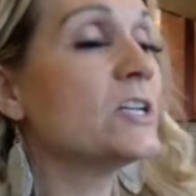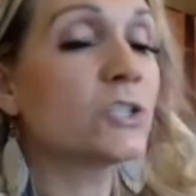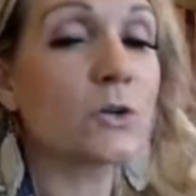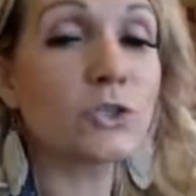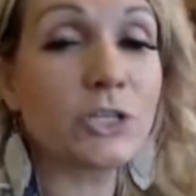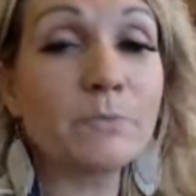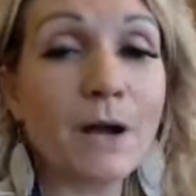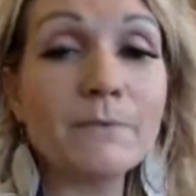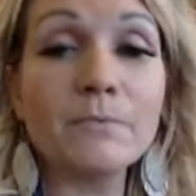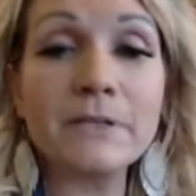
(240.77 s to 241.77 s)
So she
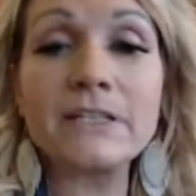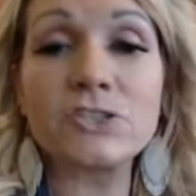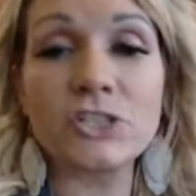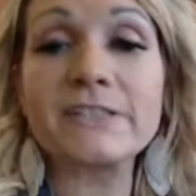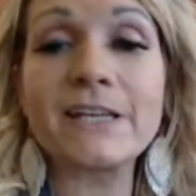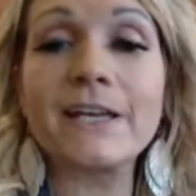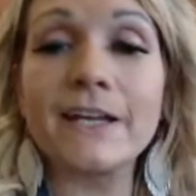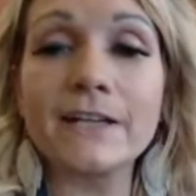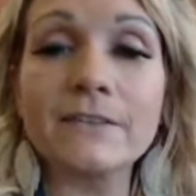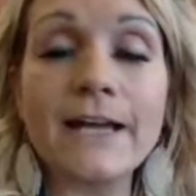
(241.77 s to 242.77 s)
probably is just getting
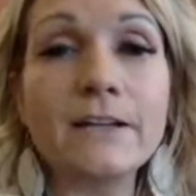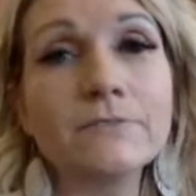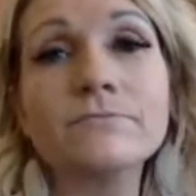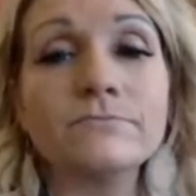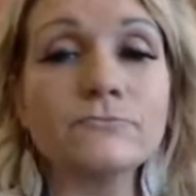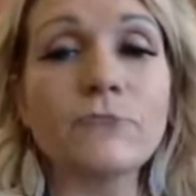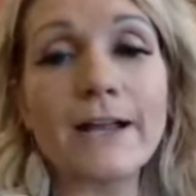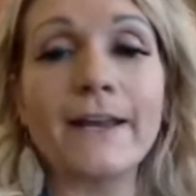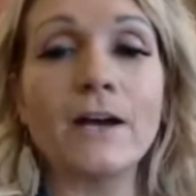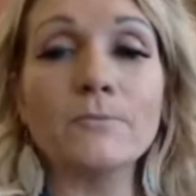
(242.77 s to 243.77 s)
it like
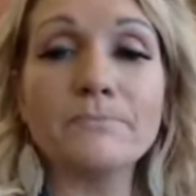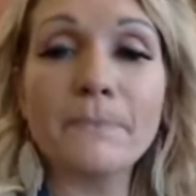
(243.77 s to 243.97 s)
right now.